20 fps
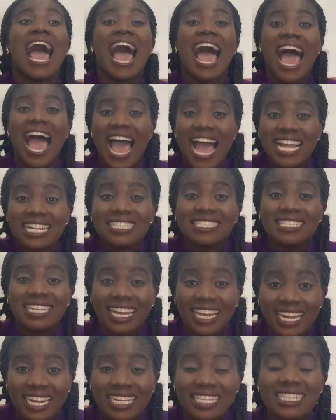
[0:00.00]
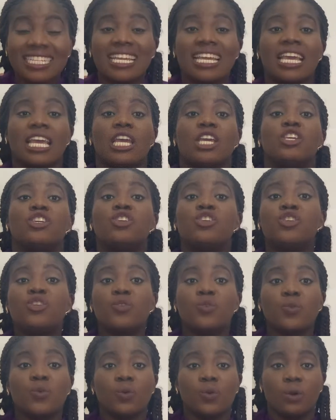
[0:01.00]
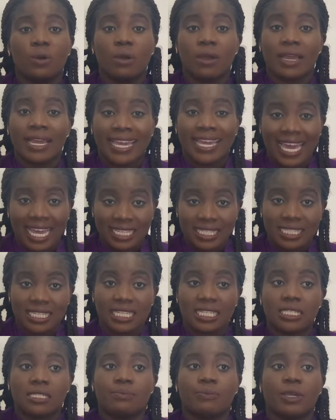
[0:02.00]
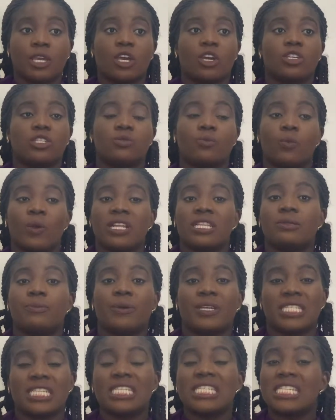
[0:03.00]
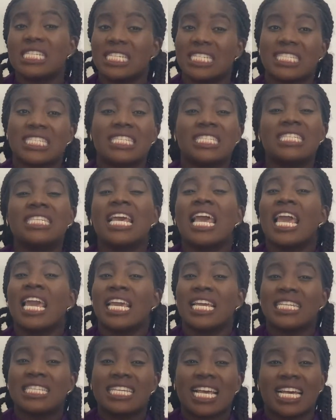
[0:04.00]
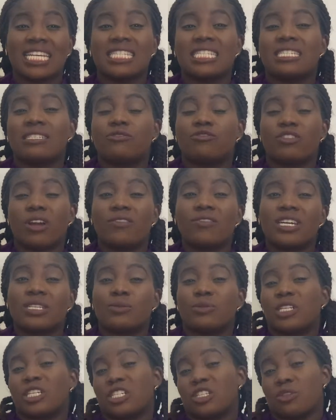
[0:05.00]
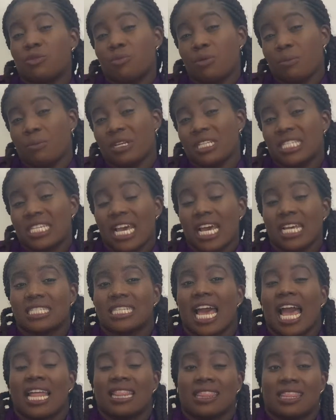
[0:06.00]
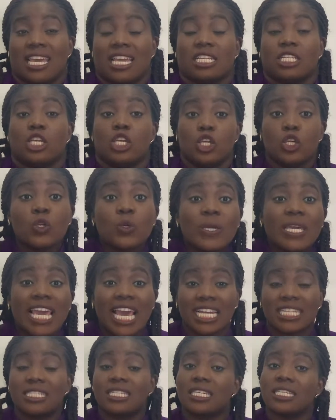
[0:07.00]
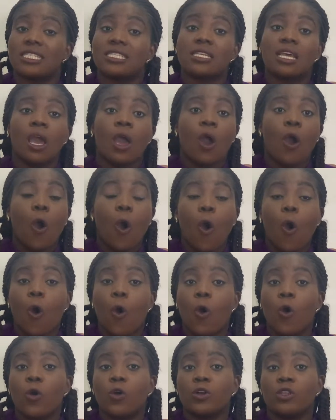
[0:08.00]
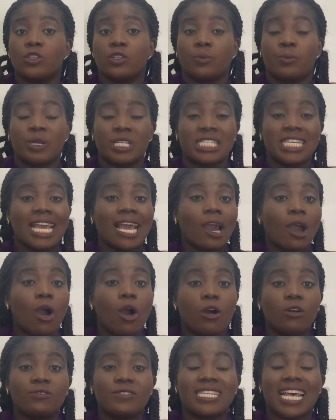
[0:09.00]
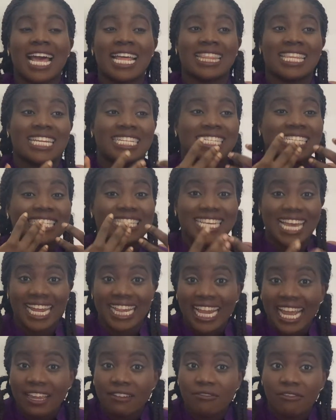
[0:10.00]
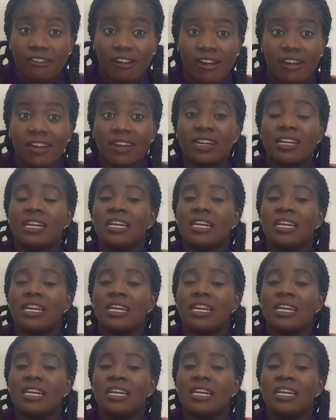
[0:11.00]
and then you get it, because when the person sneezes, it can travel as much as 3 meters and then you get it, or the person coughs and then the saliva